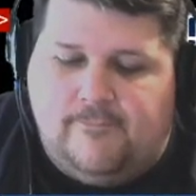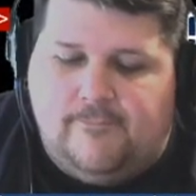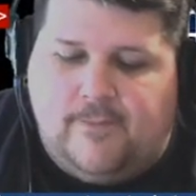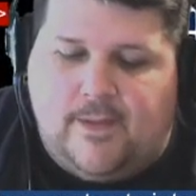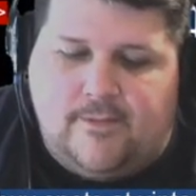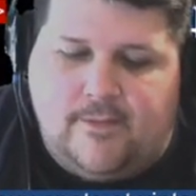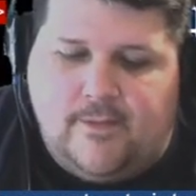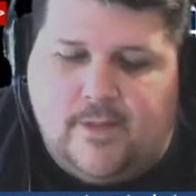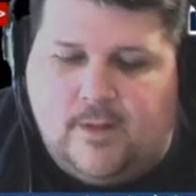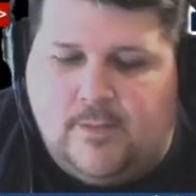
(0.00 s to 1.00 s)
I said
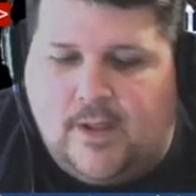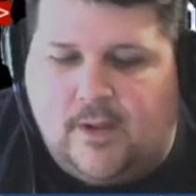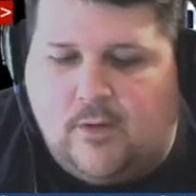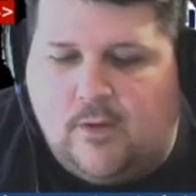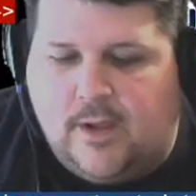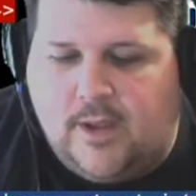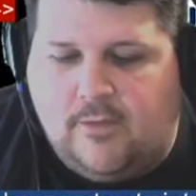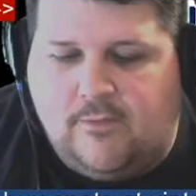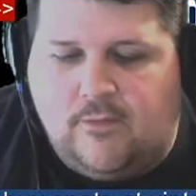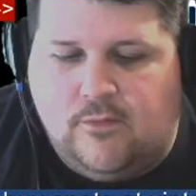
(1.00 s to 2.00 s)
that about a girl in high
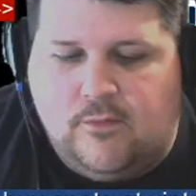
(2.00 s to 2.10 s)
school